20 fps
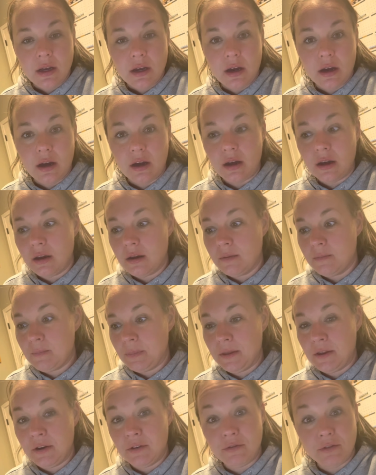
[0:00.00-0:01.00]
Um,
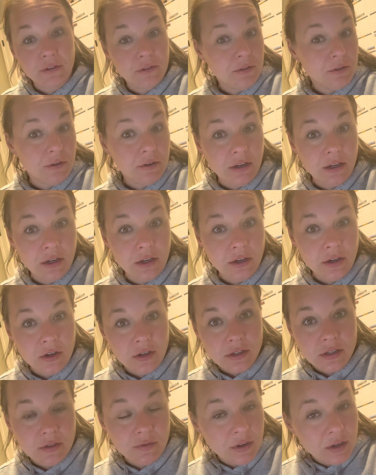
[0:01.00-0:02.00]
you know, for 30
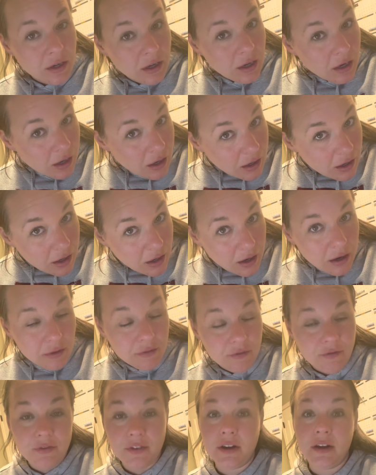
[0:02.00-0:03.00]
years, a very,
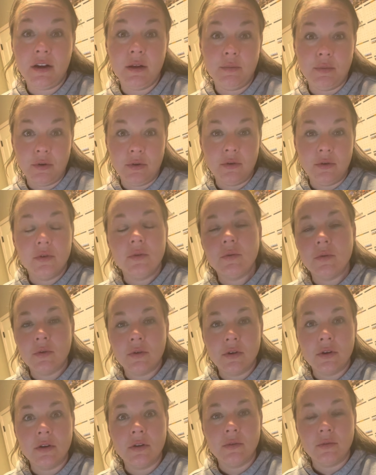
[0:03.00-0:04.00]
very brutal
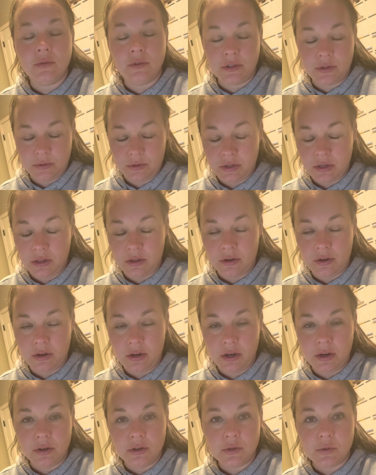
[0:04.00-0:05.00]
war, which was the 30
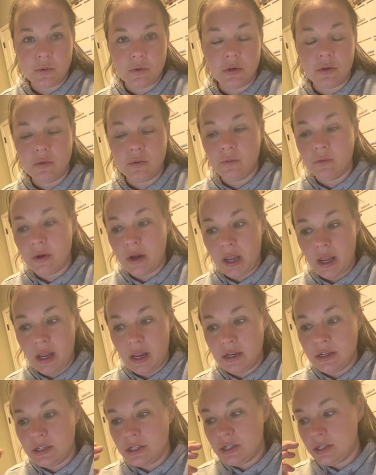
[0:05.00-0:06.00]
Years' War,
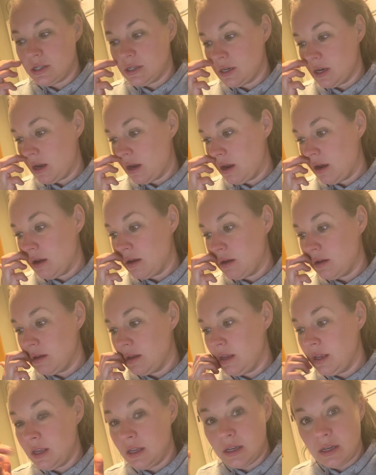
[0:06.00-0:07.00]
raged uh,
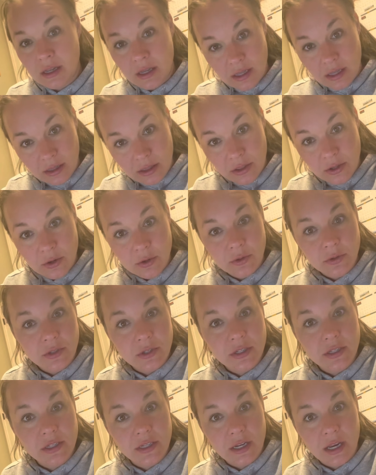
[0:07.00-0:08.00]
in those
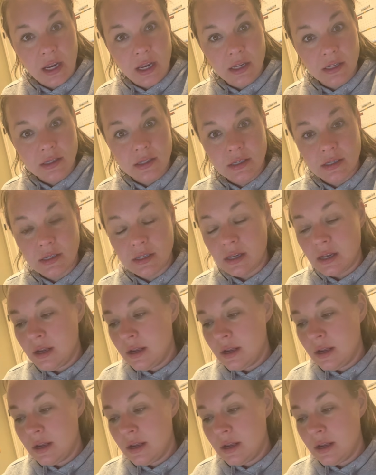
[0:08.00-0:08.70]
states.